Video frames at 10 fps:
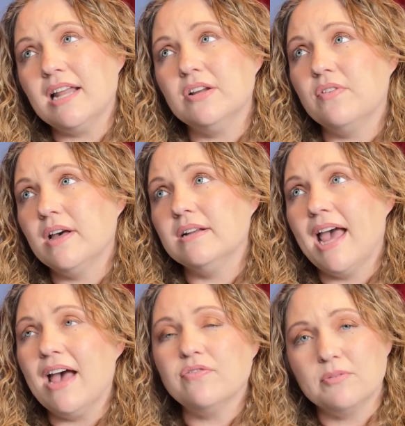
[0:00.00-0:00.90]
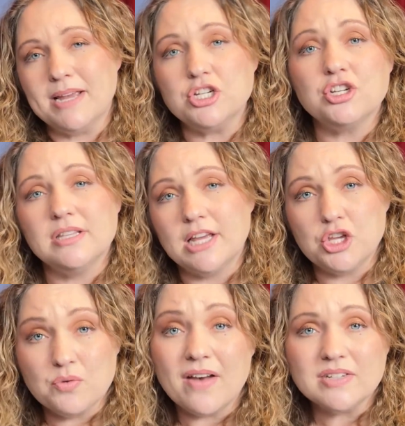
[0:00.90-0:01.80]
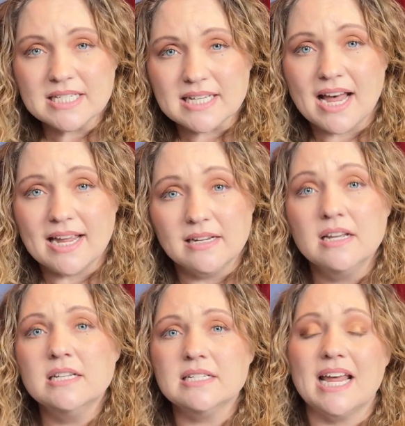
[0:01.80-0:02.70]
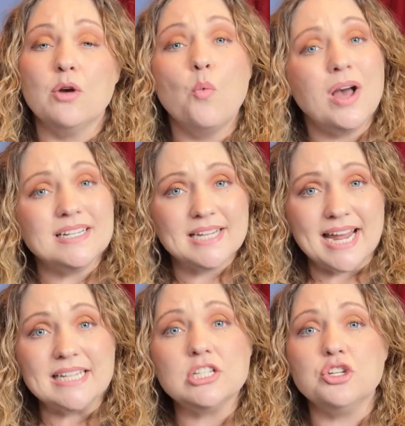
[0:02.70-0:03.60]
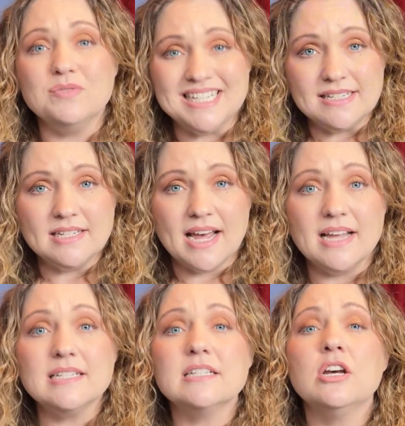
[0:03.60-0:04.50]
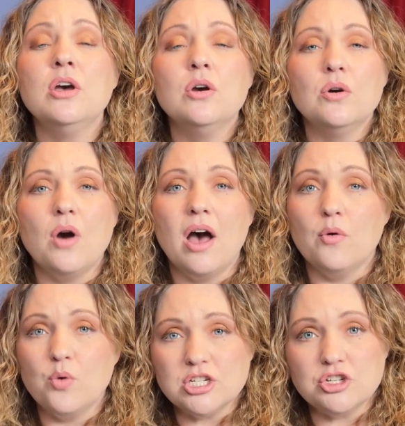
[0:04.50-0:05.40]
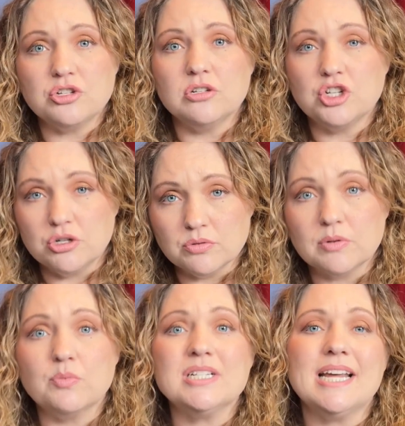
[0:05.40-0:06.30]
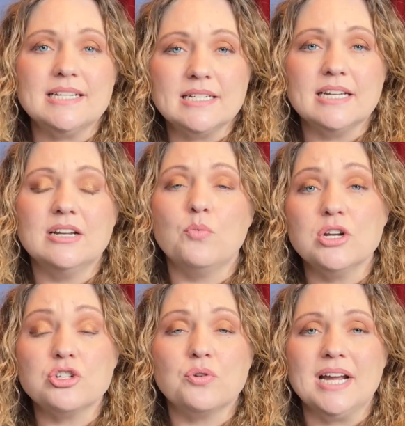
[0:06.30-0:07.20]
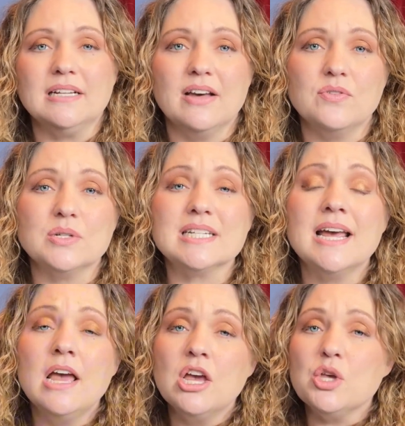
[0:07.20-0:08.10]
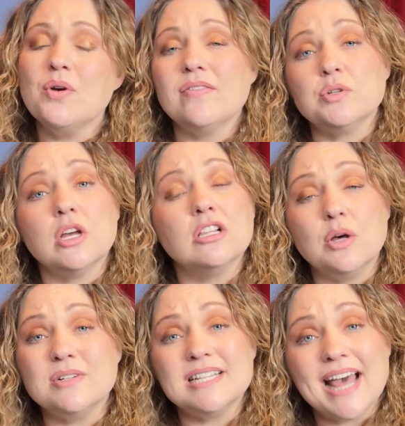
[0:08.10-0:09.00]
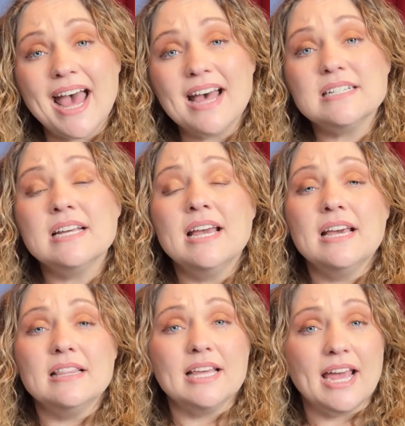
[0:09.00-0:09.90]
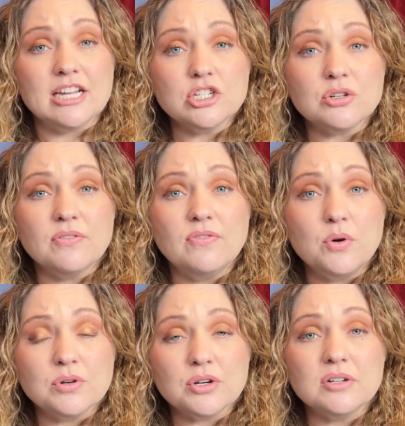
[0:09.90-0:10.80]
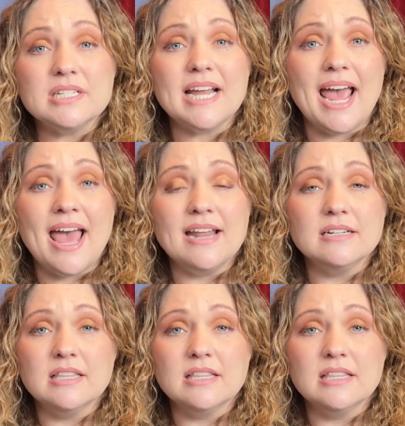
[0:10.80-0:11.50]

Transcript: of an affirmation that you have to sign saying what dates you did test, which children were tested and which grade levels. You have to enclose that, the answer folders, and